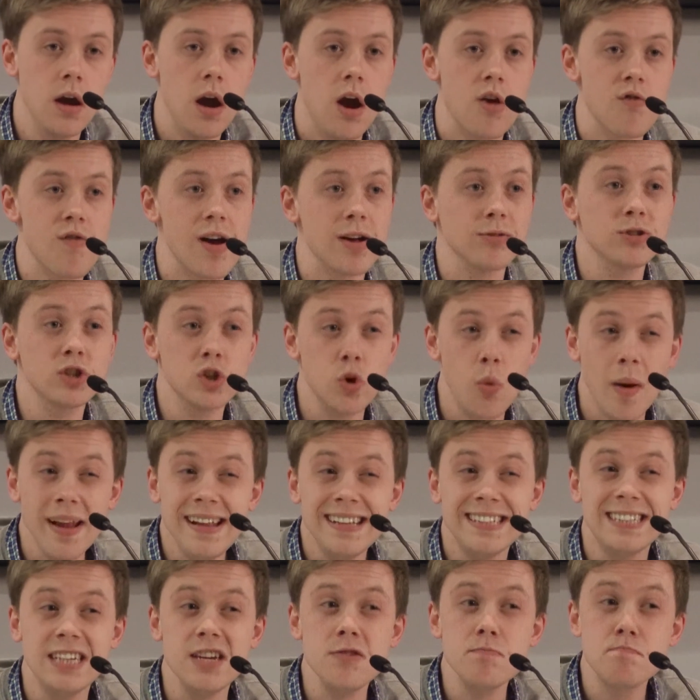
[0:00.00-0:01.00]
Around
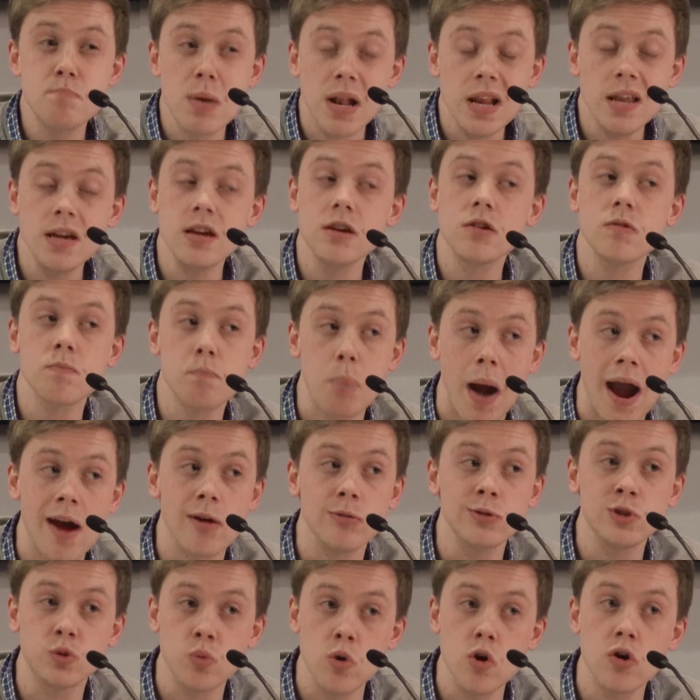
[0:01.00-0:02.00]
£20 billion
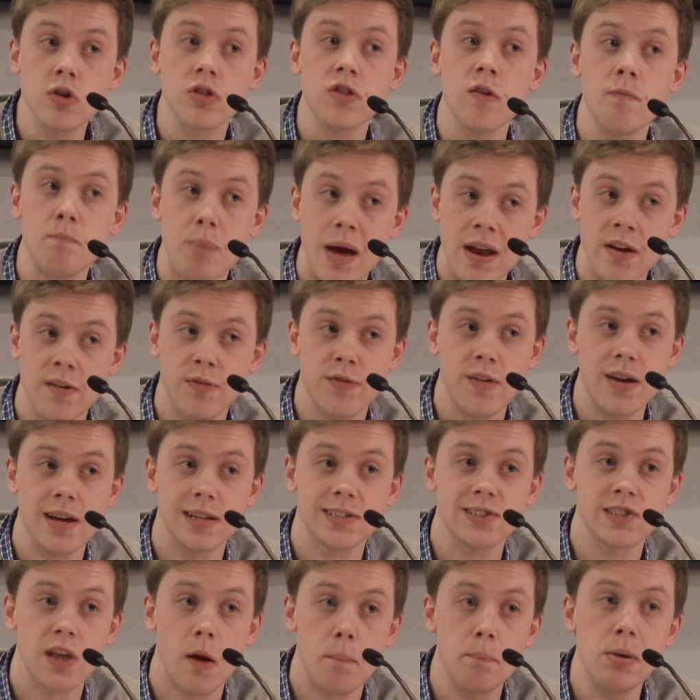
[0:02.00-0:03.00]
worth of
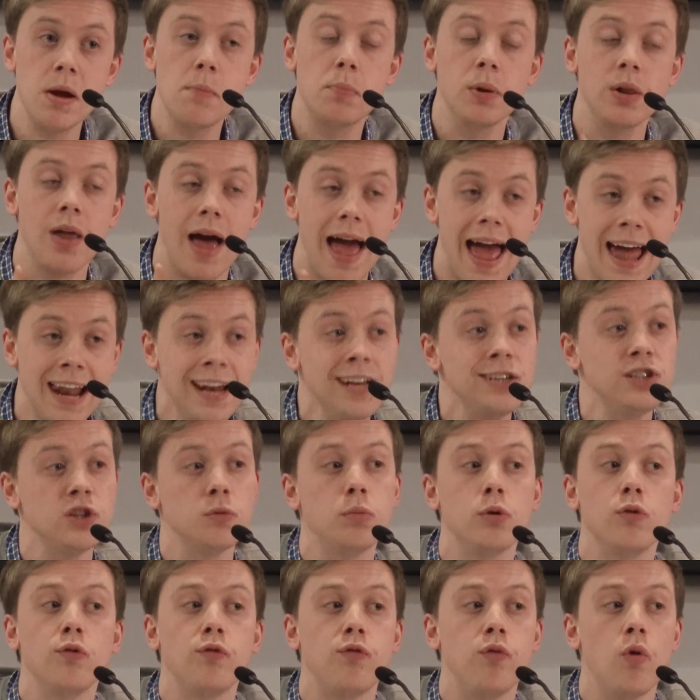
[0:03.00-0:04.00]
benefits that people are
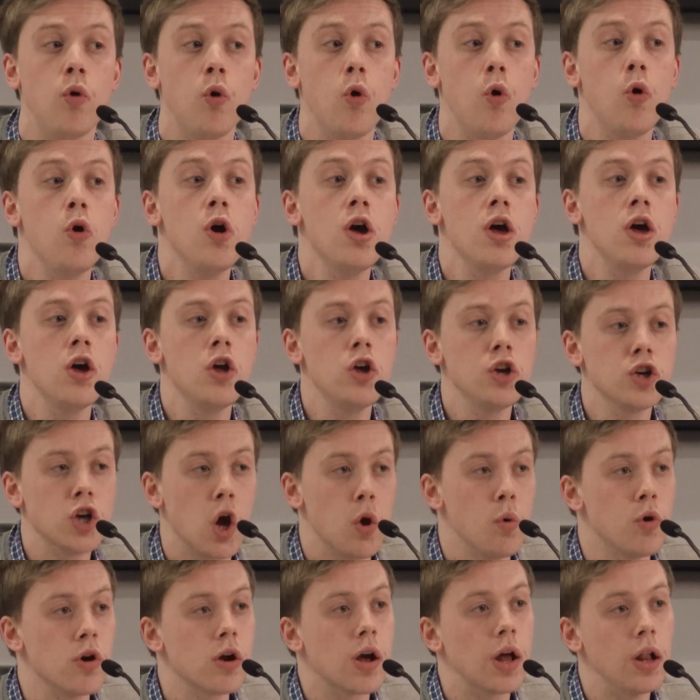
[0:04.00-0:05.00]
eligible for
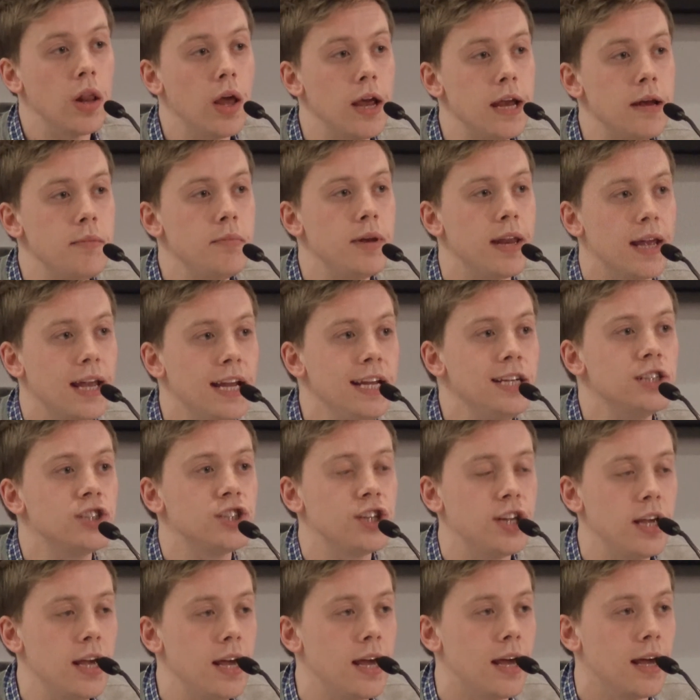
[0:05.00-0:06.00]
go unclaimed
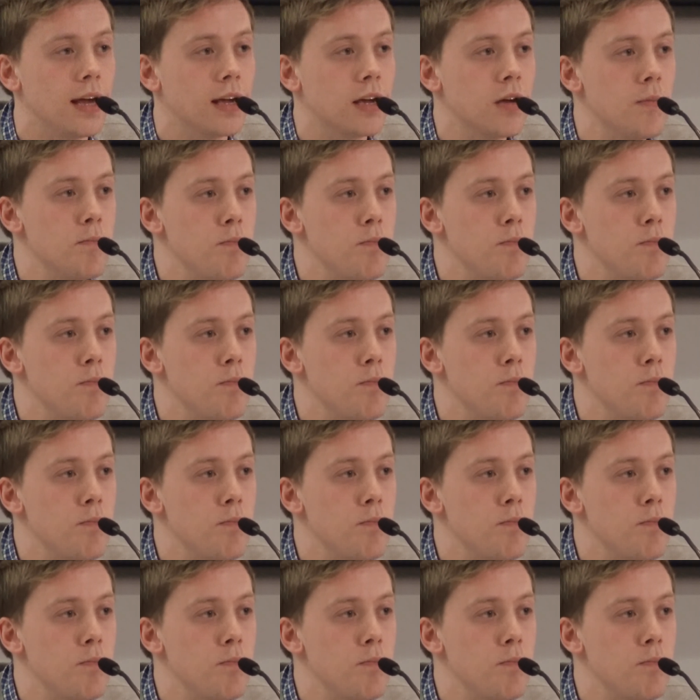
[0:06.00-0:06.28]
each year.